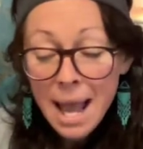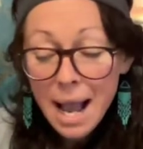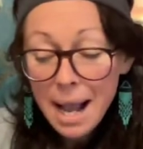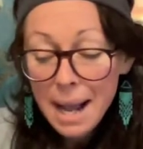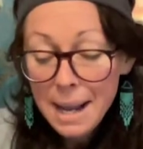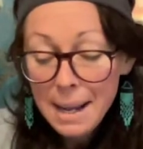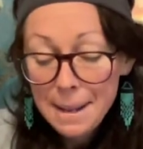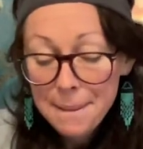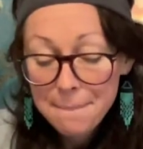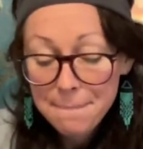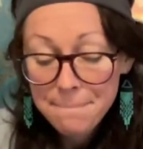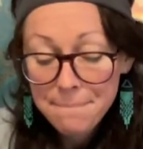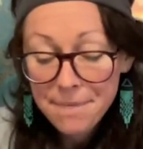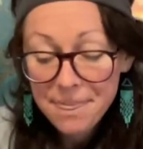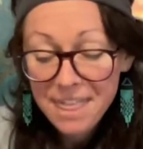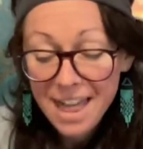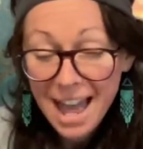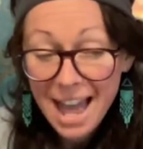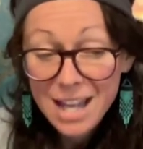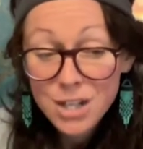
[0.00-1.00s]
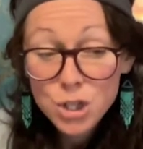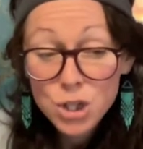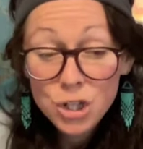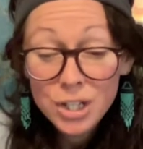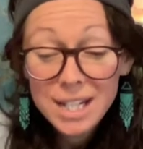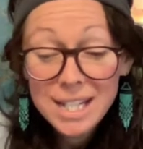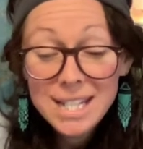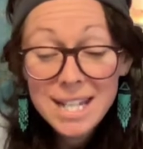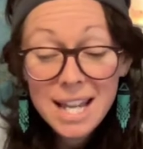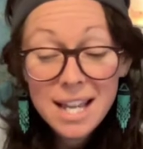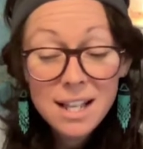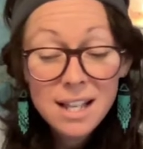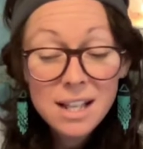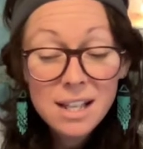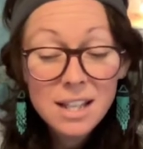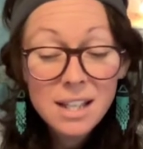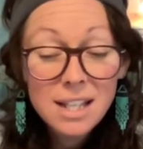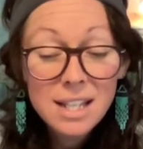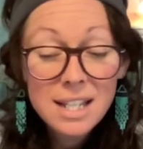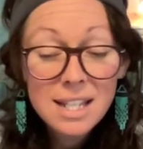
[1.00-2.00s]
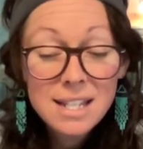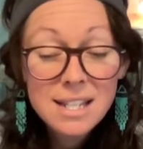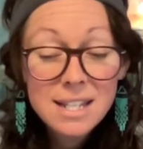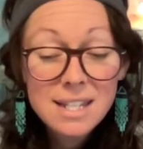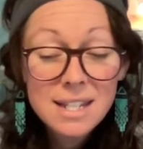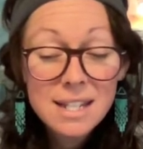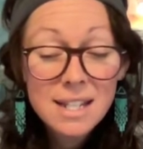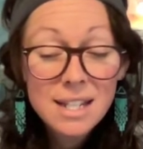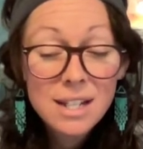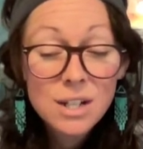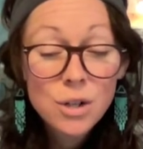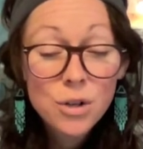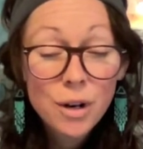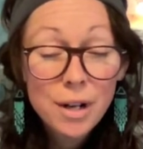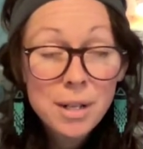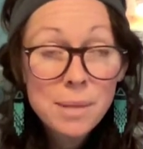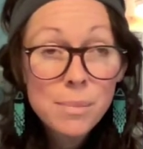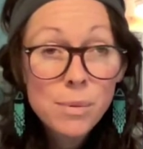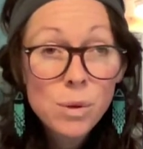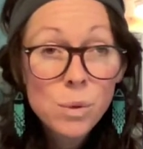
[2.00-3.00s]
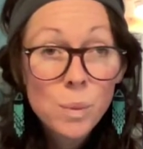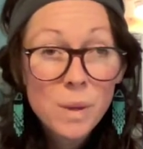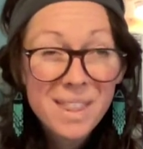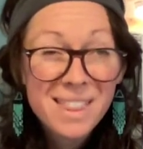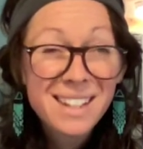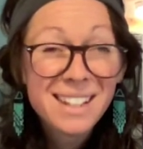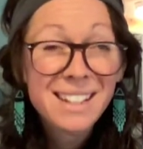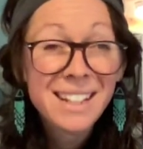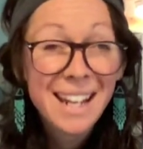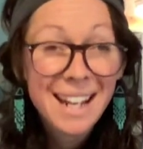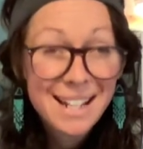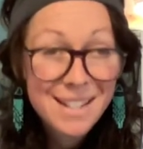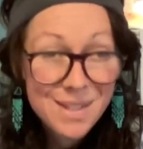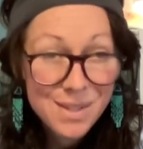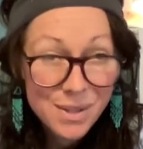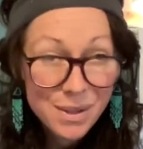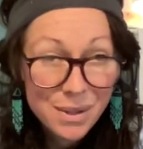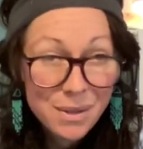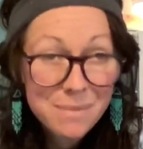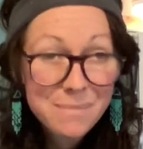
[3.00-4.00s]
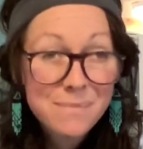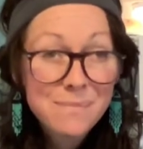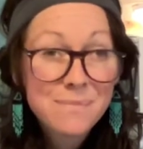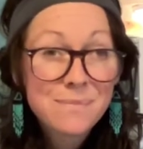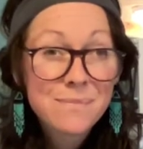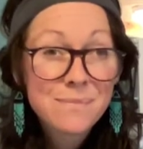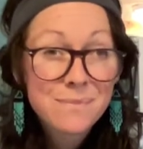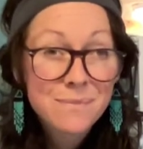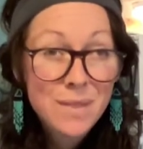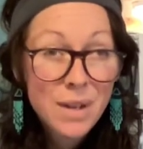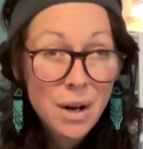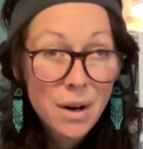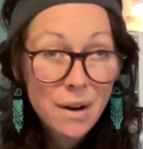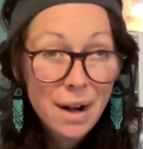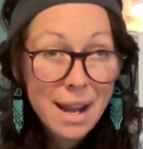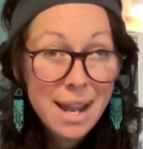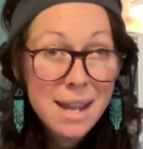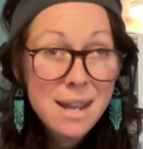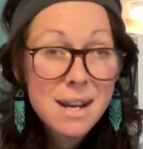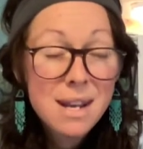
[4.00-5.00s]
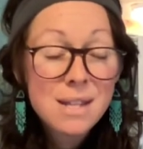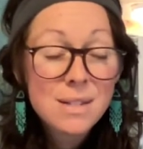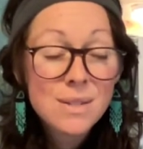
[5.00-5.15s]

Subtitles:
That turkey tail is incredible with cancer. All right.